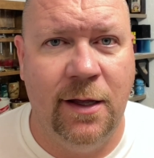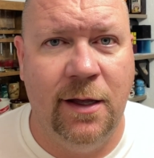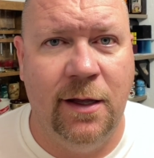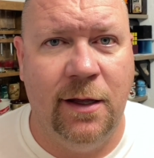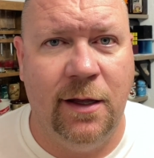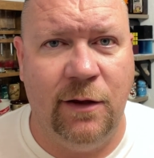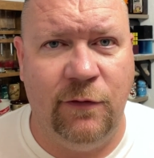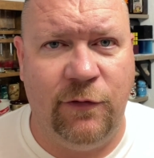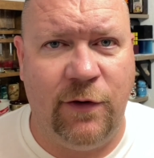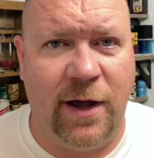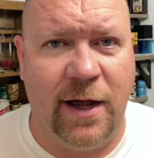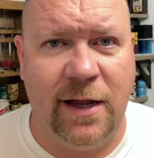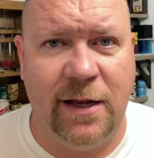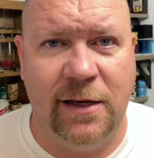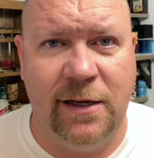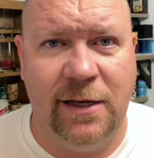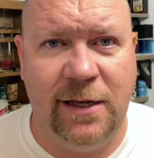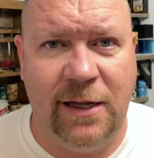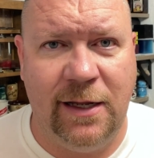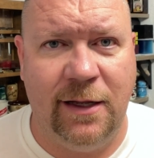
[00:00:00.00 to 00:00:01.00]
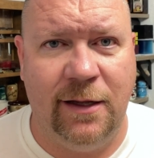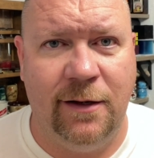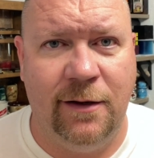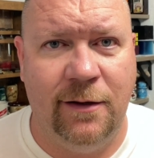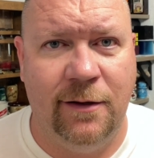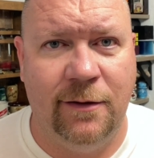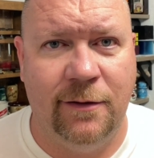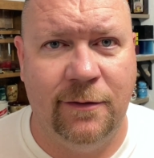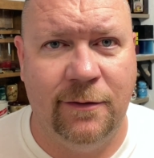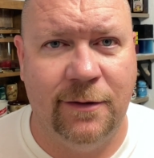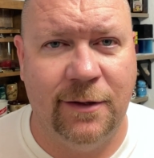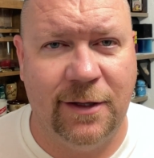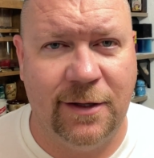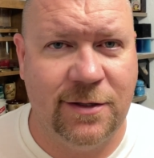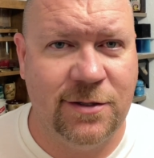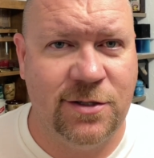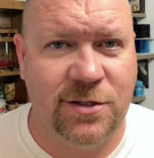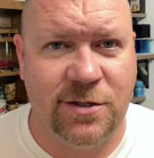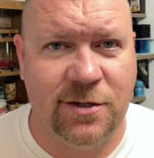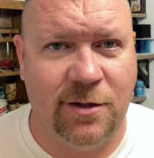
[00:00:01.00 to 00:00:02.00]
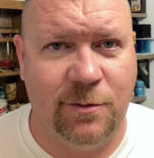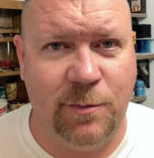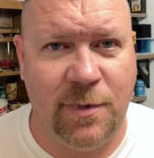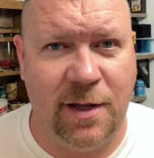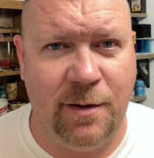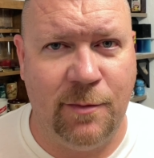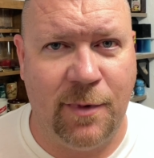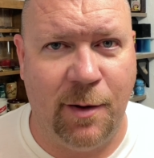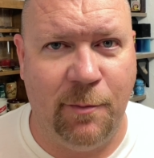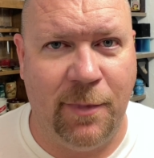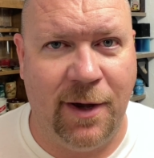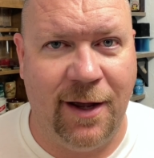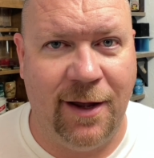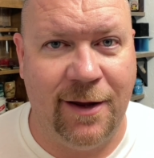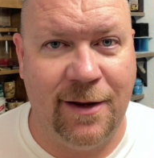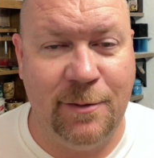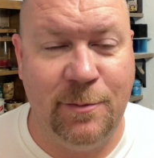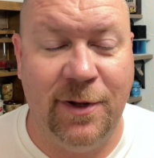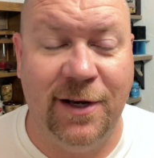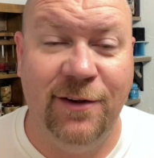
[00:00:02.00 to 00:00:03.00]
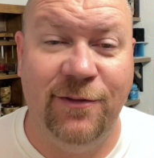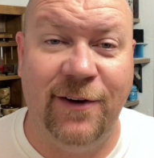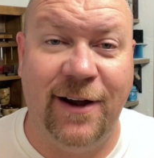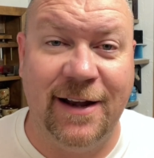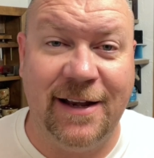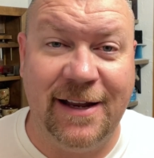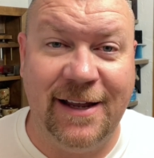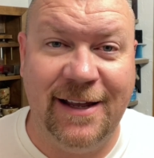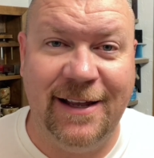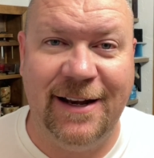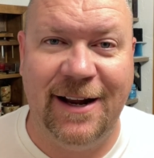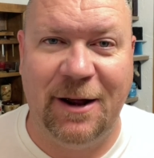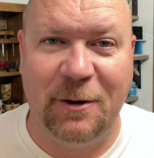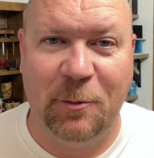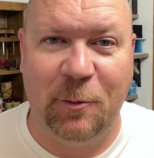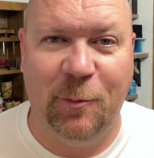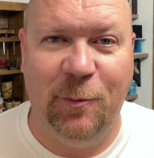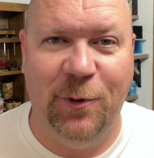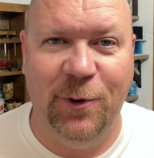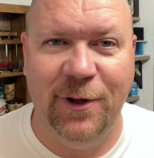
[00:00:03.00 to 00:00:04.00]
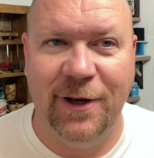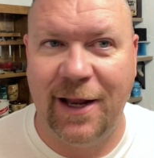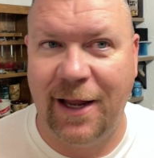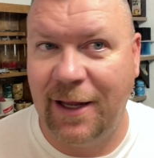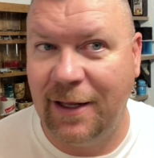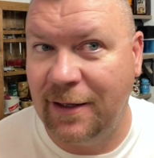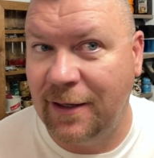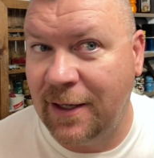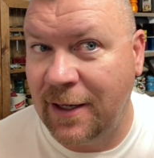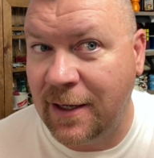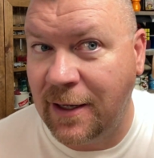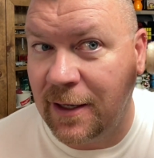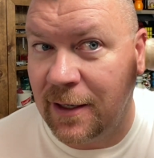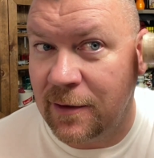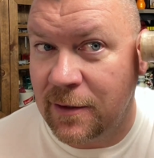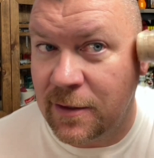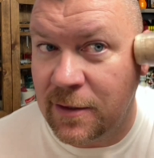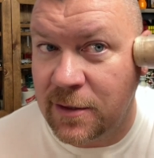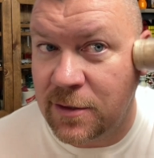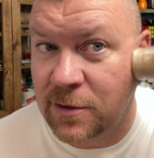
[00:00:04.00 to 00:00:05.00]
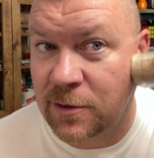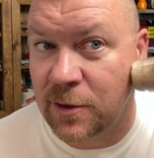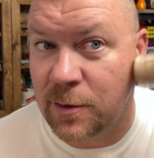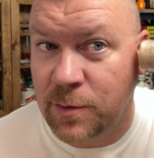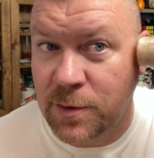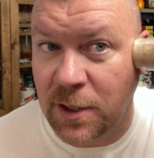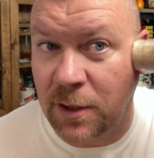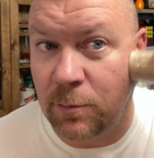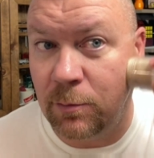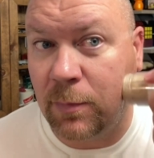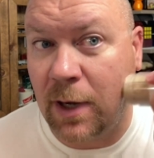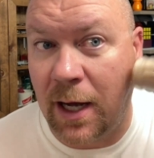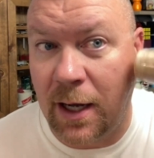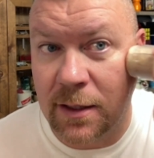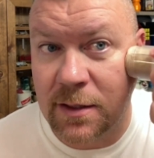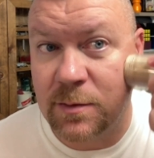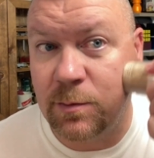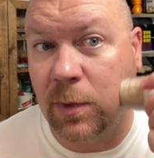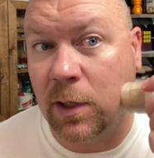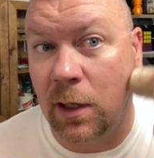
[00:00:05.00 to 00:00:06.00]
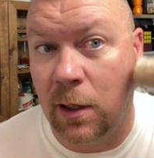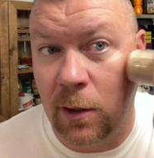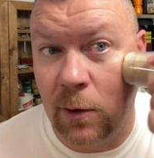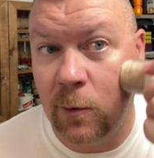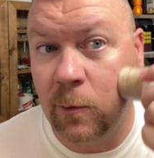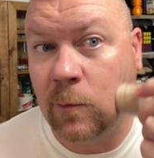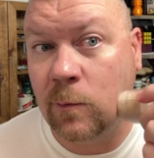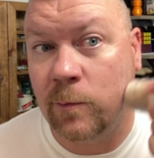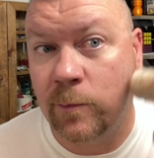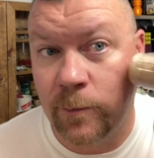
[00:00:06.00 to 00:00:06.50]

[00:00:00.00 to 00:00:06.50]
If I did, it just could be in my mind, but if I did, I will put a link in the description box below.